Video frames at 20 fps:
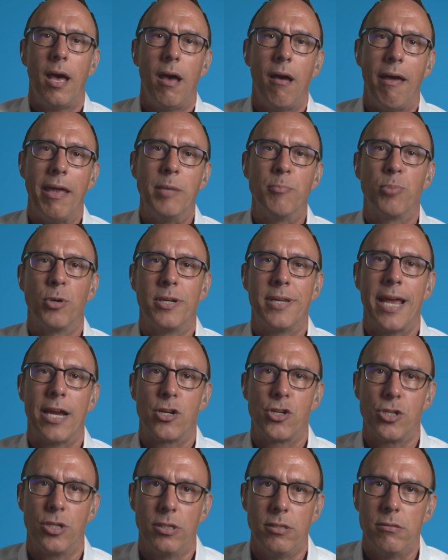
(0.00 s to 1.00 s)
and
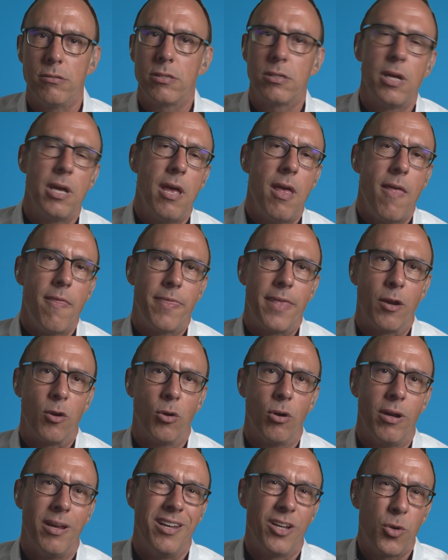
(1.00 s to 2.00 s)
protections that
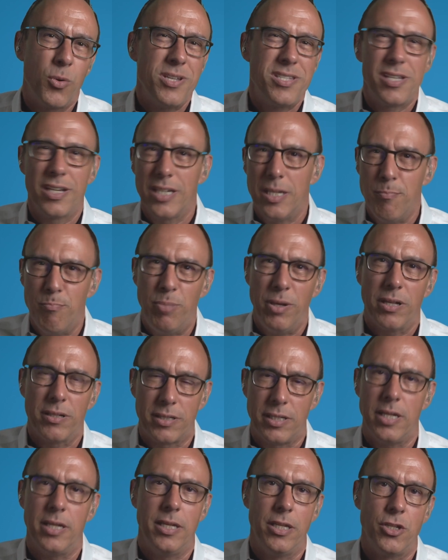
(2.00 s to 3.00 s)
are increasingly
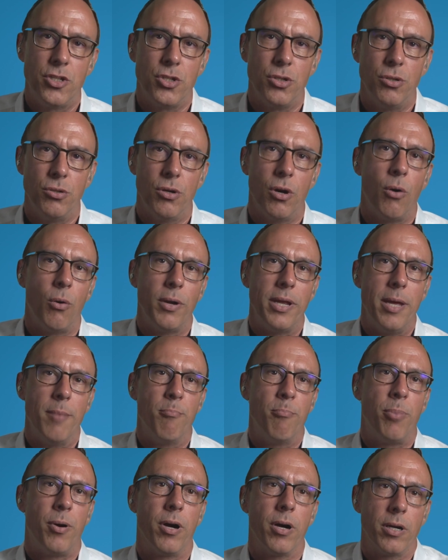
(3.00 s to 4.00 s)
built into
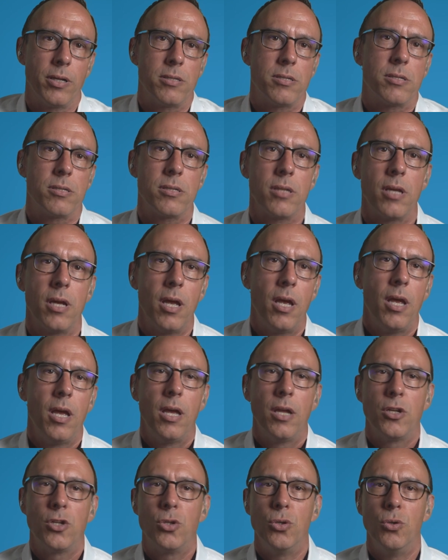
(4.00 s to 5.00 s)
OEM parts
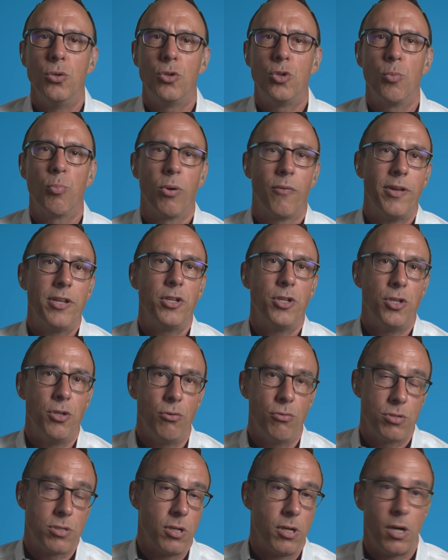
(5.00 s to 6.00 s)
to prevent the
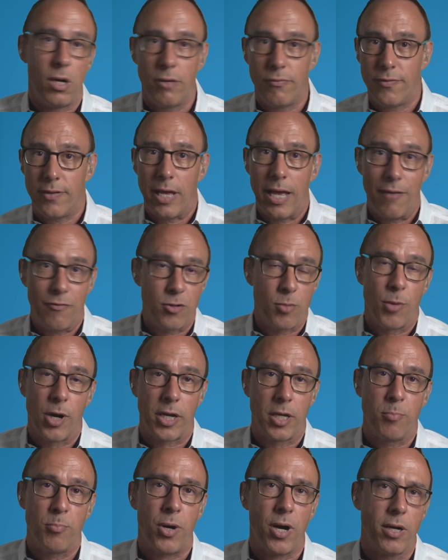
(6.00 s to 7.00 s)
use of
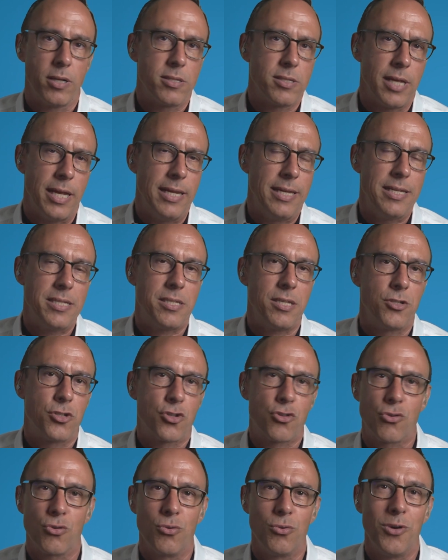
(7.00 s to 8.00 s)
aftermarket parts. And this is
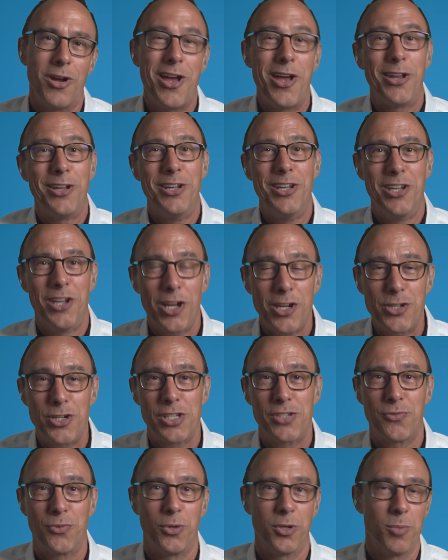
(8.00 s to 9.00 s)
true not
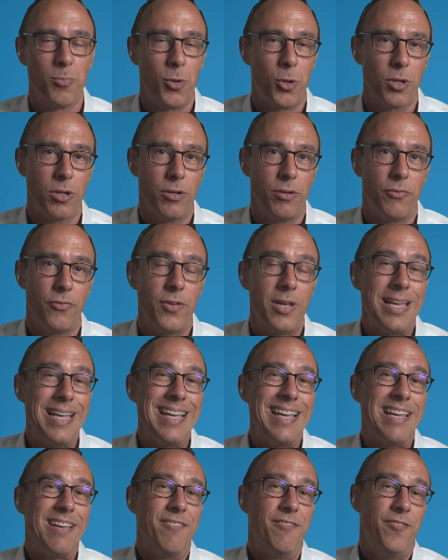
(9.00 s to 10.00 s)
just for automotive,
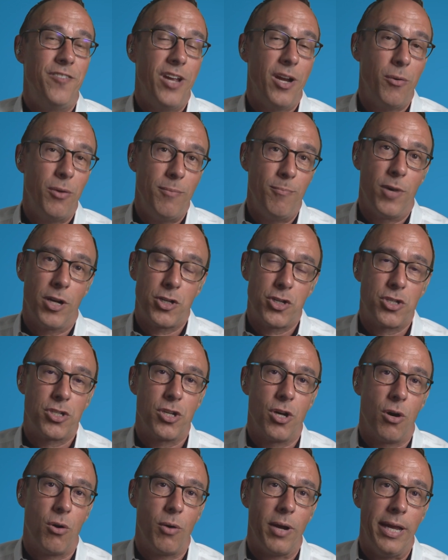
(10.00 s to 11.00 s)
very much
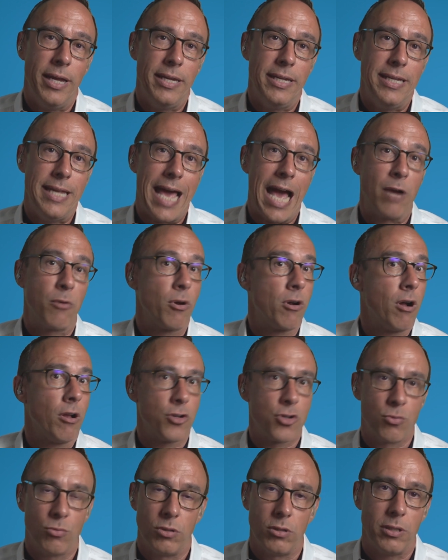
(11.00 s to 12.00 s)
so in the
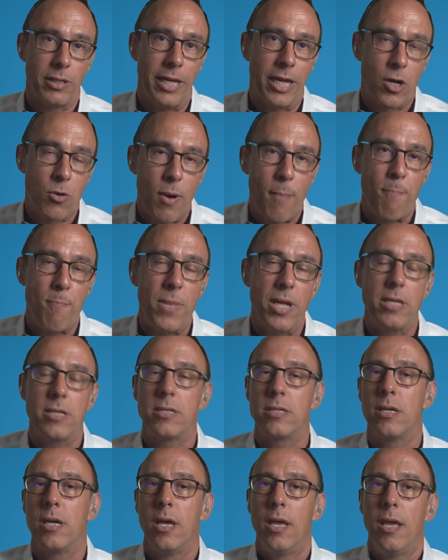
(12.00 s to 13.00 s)
agricultural
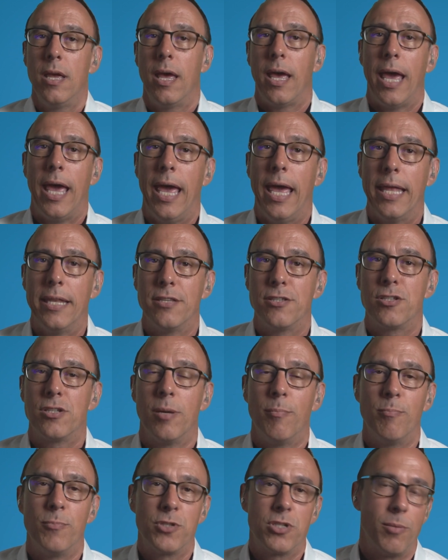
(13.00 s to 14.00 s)
equipment and
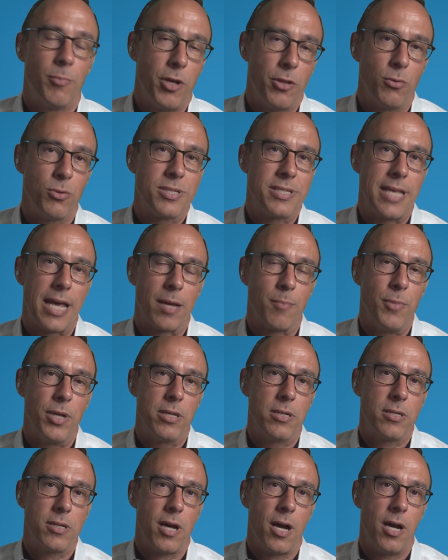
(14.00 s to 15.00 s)
some other
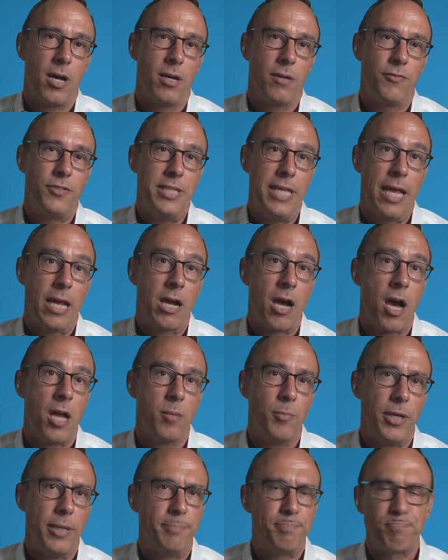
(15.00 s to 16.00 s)
segment of the
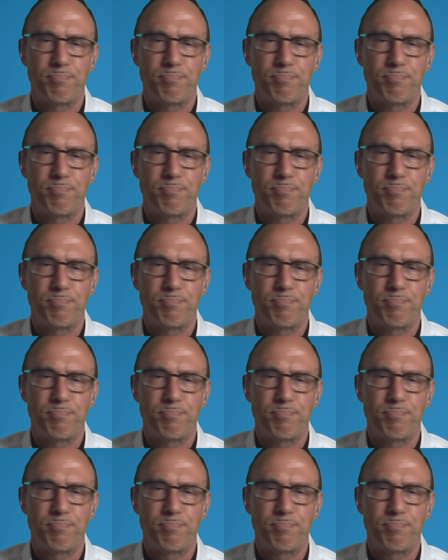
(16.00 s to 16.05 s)
economy.